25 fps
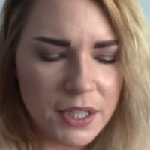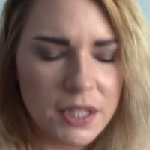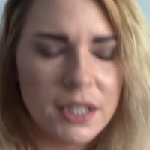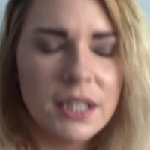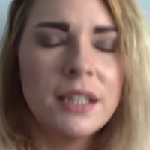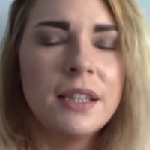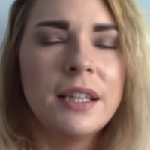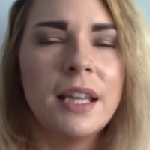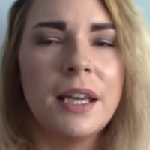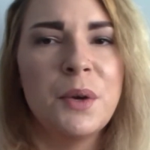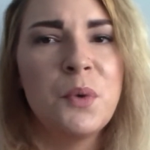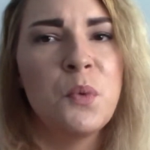
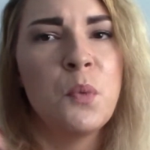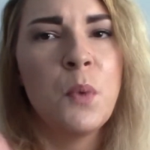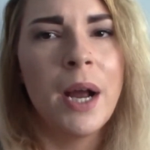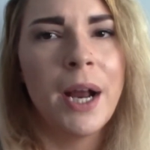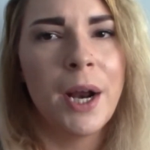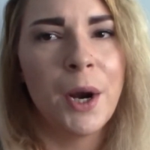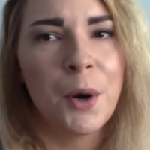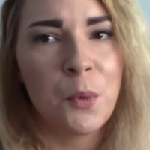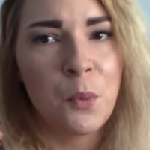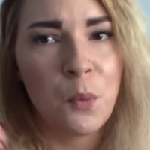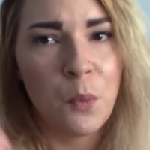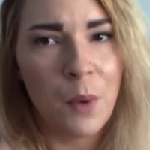that they
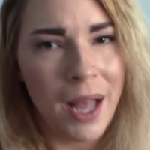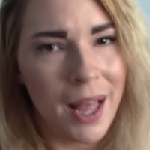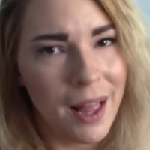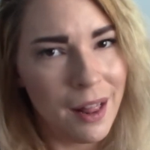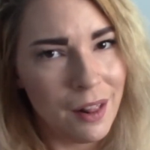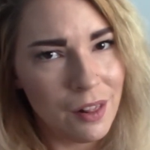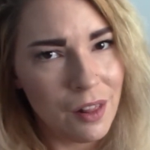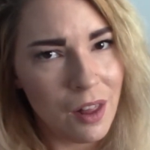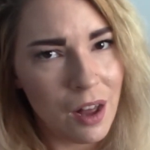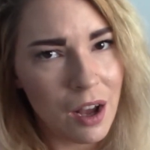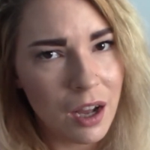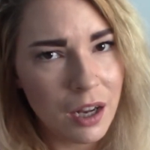wear
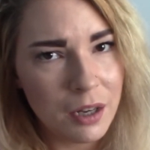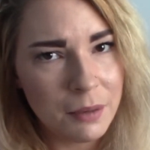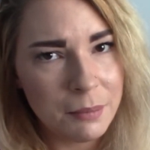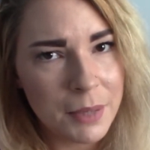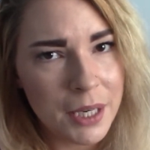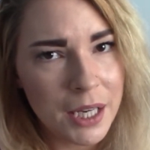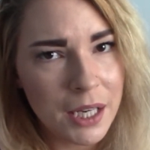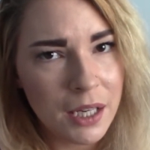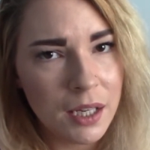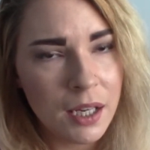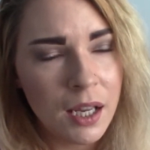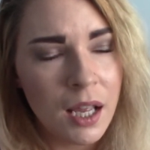well on
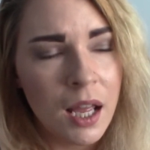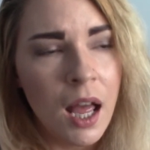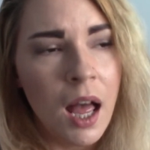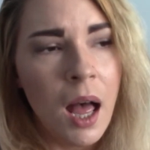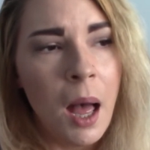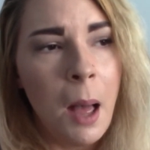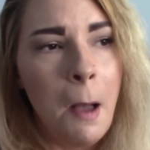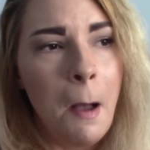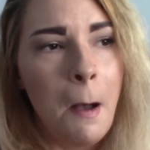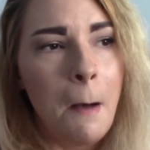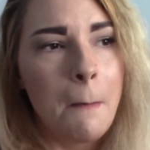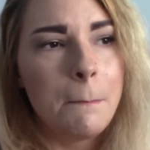me,
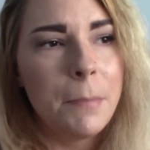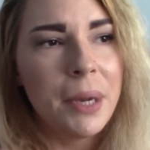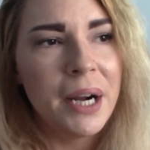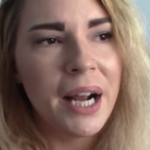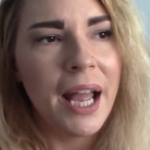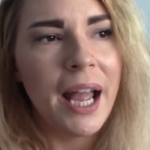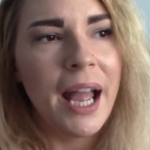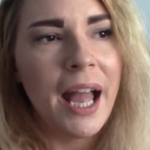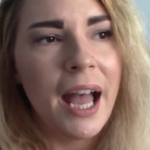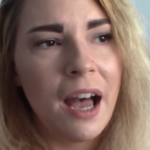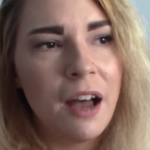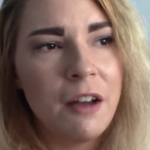but
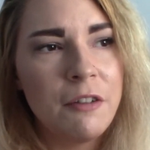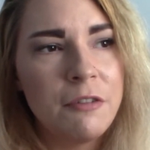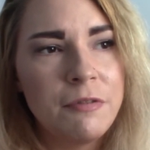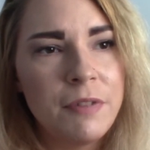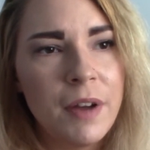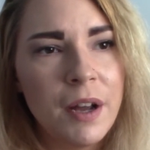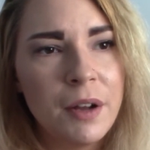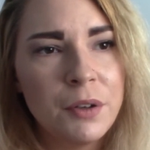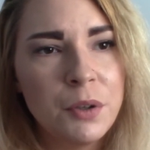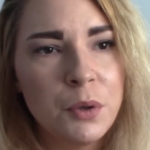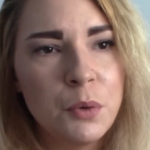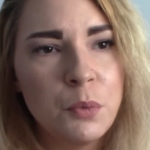I have
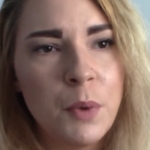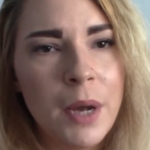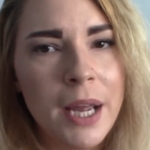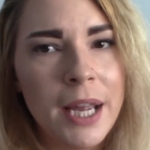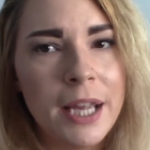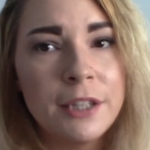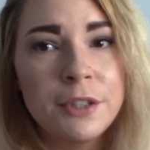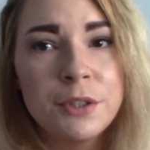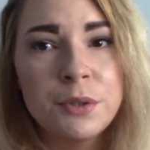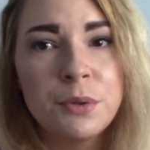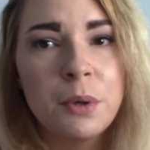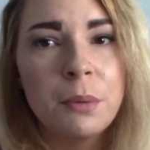found a
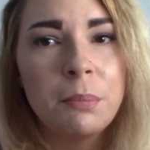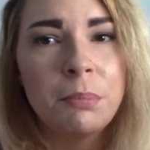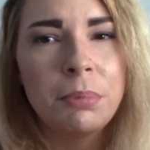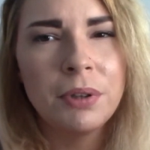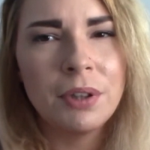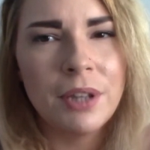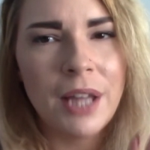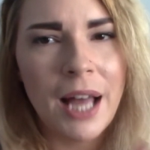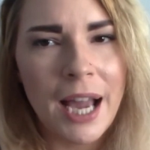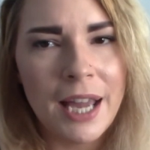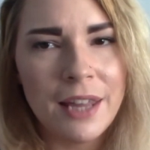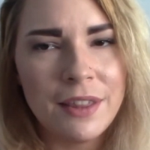way to
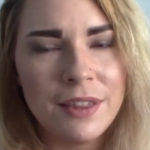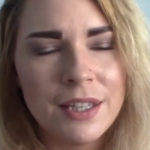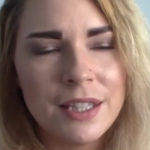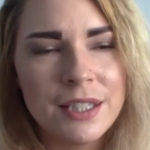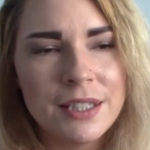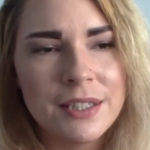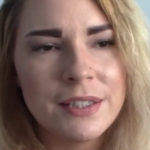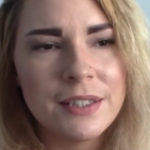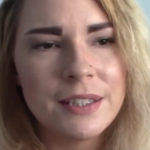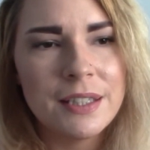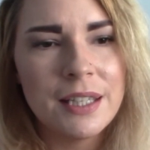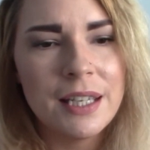apply
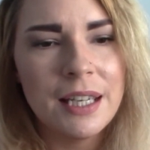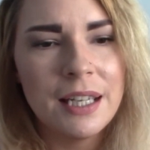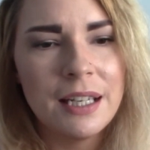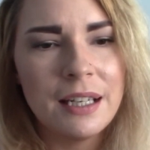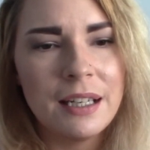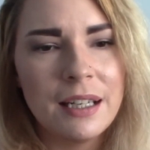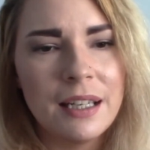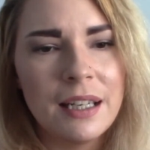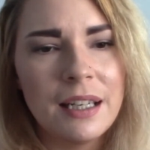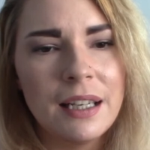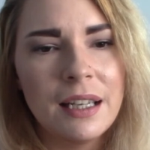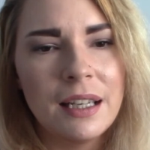this
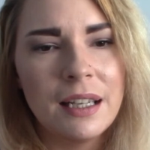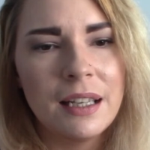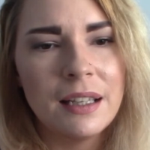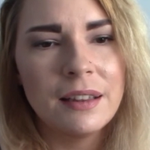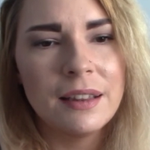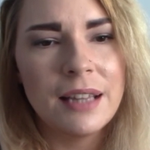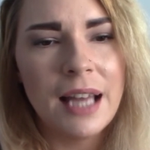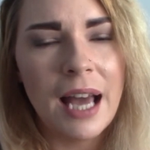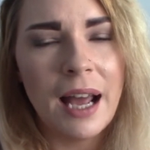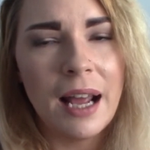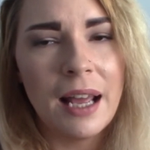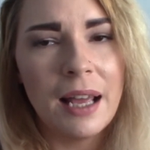in
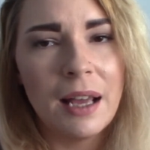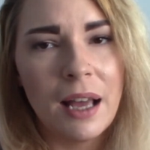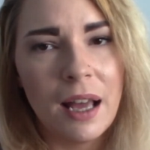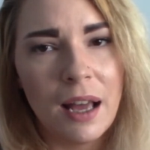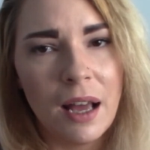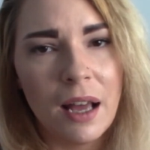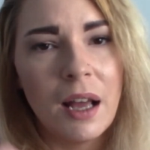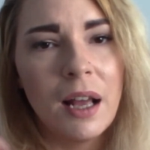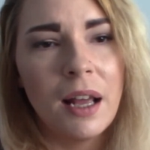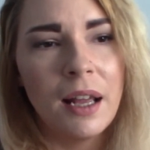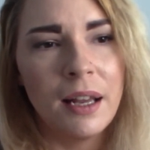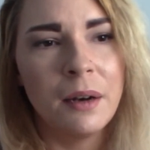
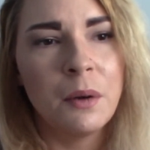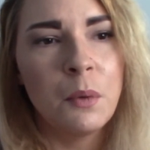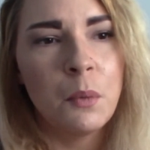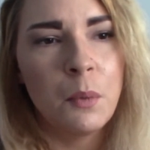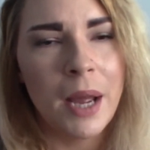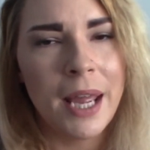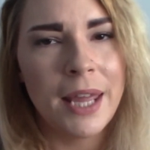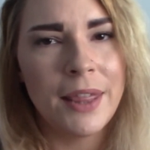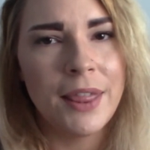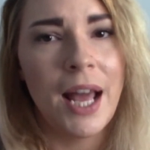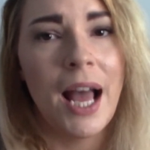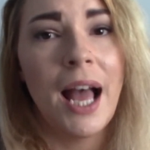a
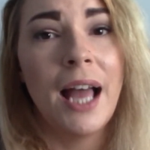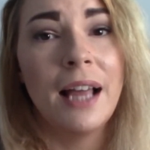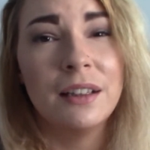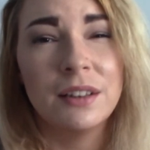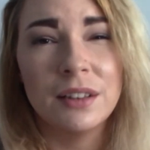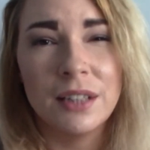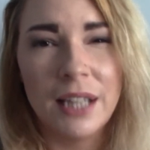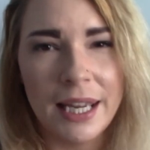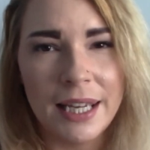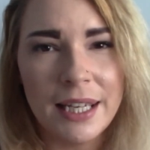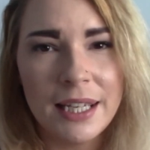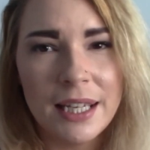way that I
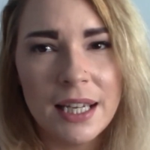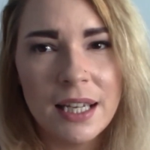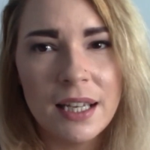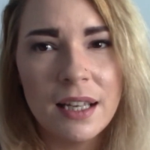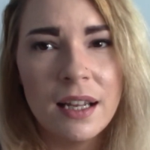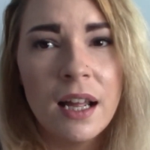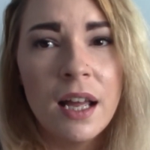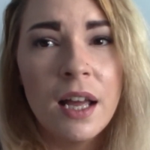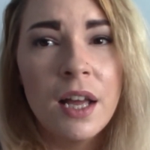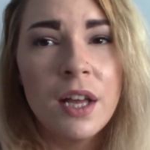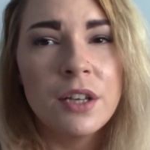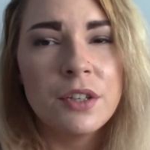like it.